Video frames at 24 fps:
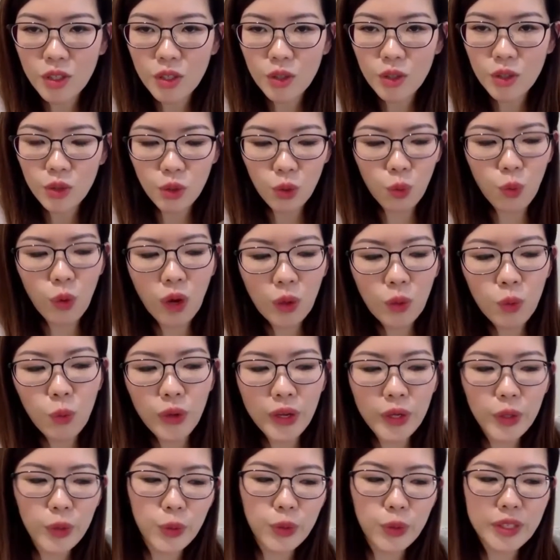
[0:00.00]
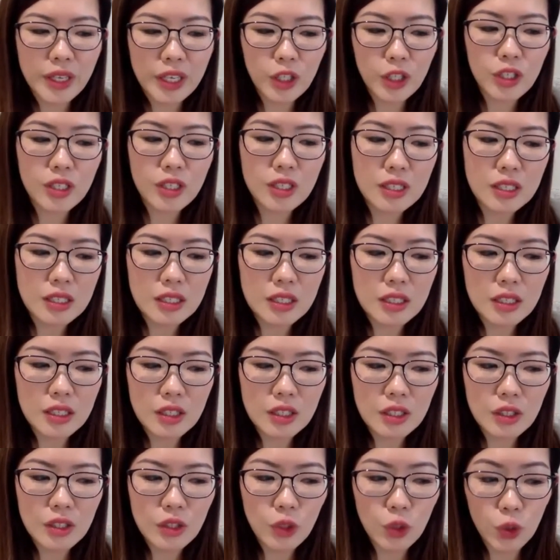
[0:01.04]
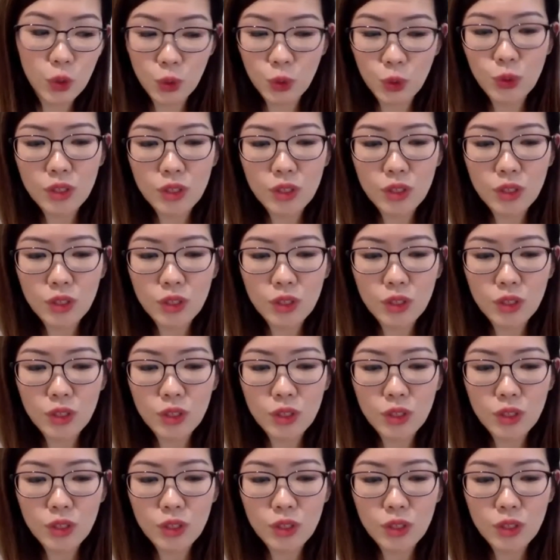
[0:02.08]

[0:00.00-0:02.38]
So one way you could actually do